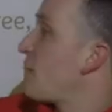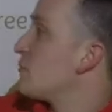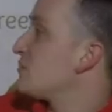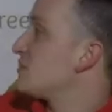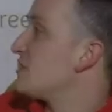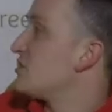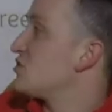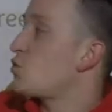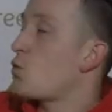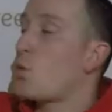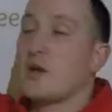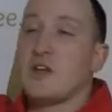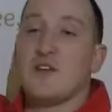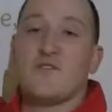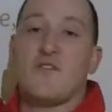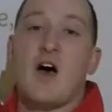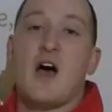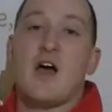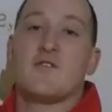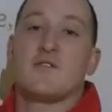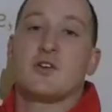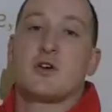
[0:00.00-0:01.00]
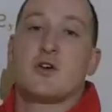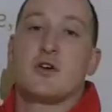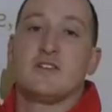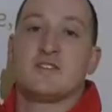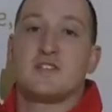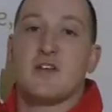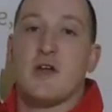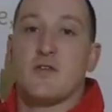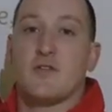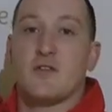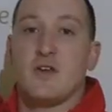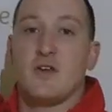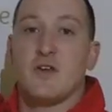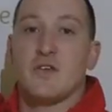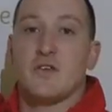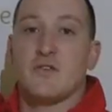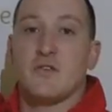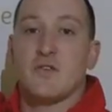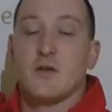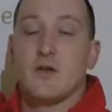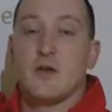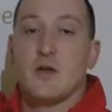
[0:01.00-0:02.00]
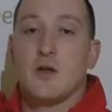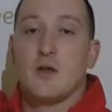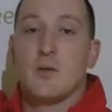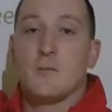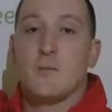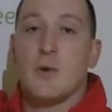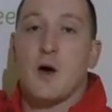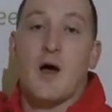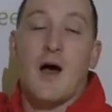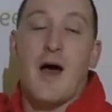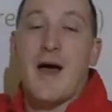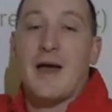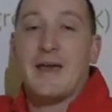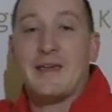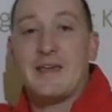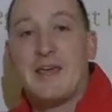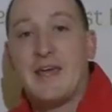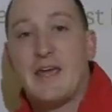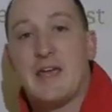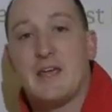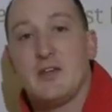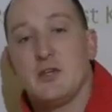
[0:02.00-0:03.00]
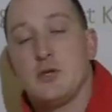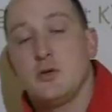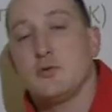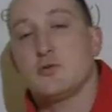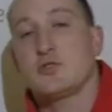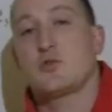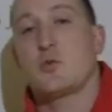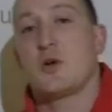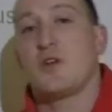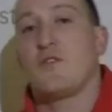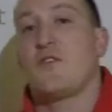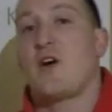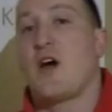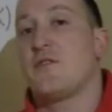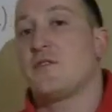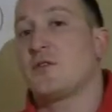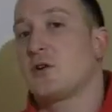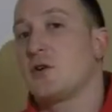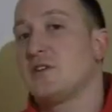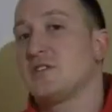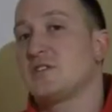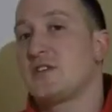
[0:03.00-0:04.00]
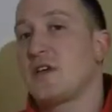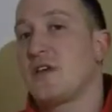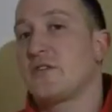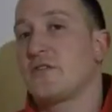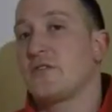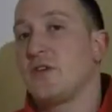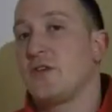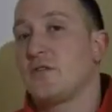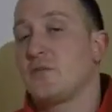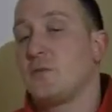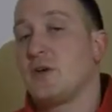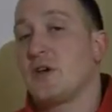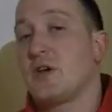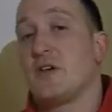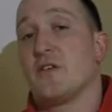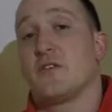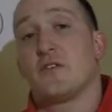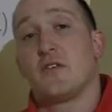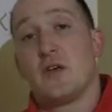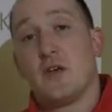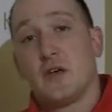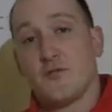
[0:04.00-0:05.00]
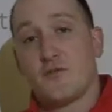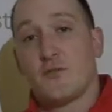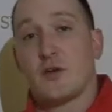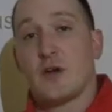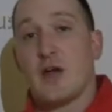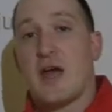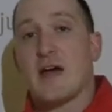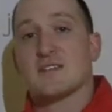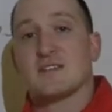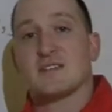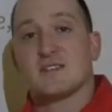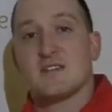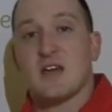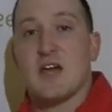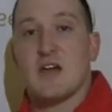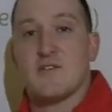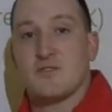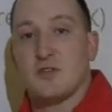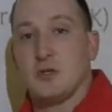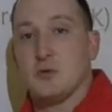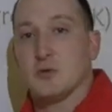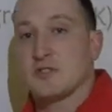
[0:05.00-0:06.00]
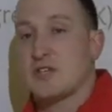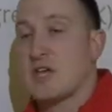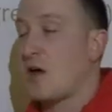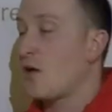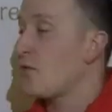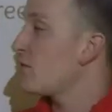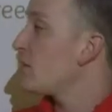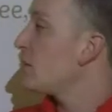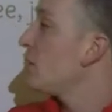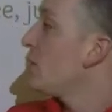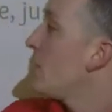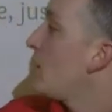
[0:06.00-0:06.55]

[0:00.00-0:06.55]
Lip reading: was at 25 degrees Celsius, but I can't use 25 degrees Celsius because for gases I have to use Kelvin,